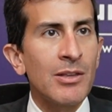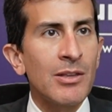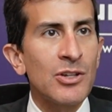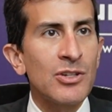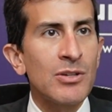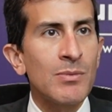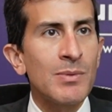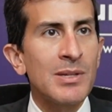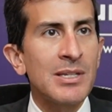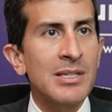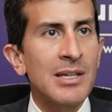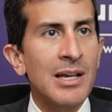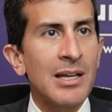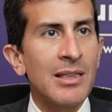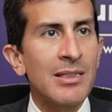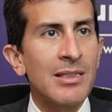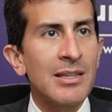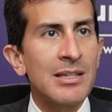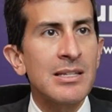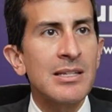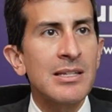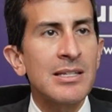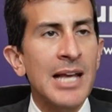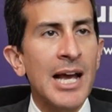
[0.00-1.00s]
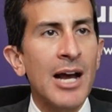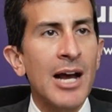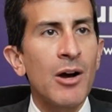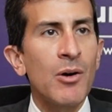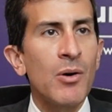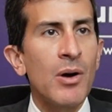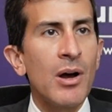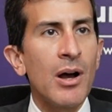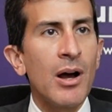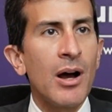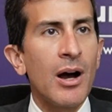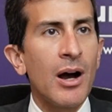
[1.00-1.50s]
They should be saying, this is
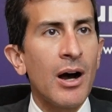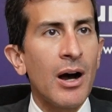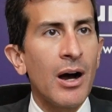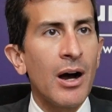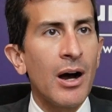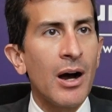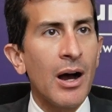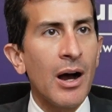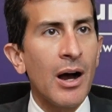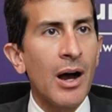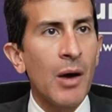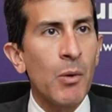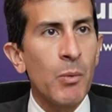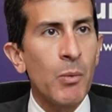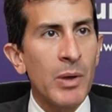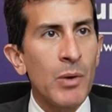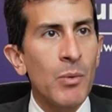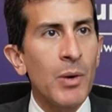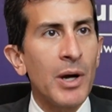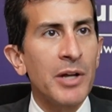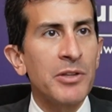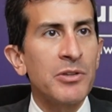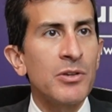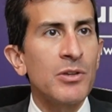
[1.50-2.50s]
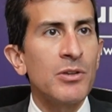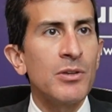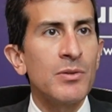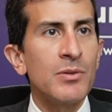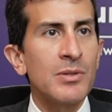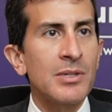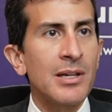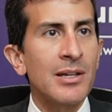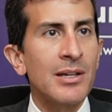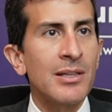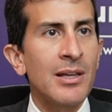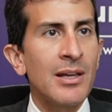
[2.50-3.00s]
how we want to
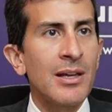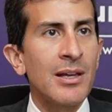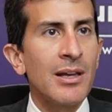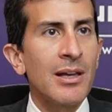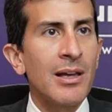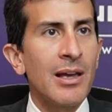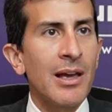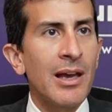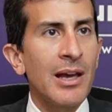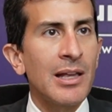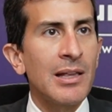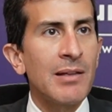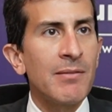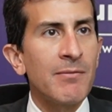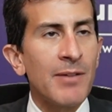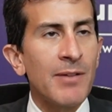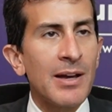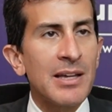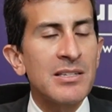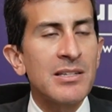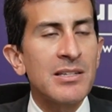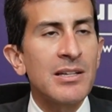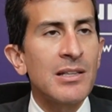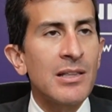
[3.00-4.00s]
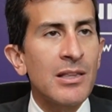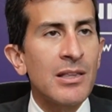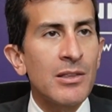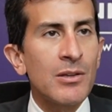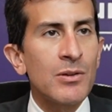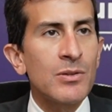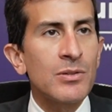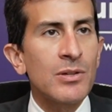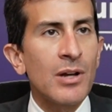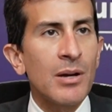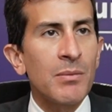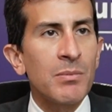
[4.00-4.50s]
use it, and investing in
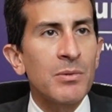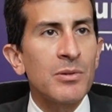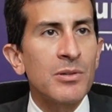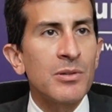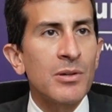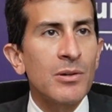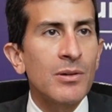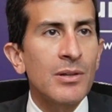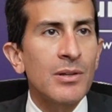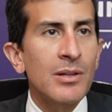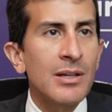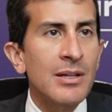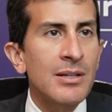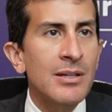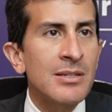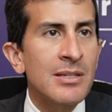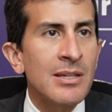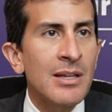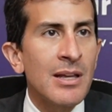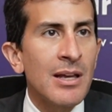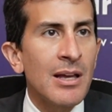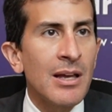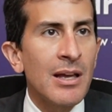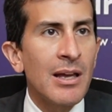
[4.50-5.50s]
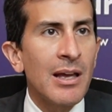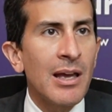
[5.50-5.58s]
those opportunities.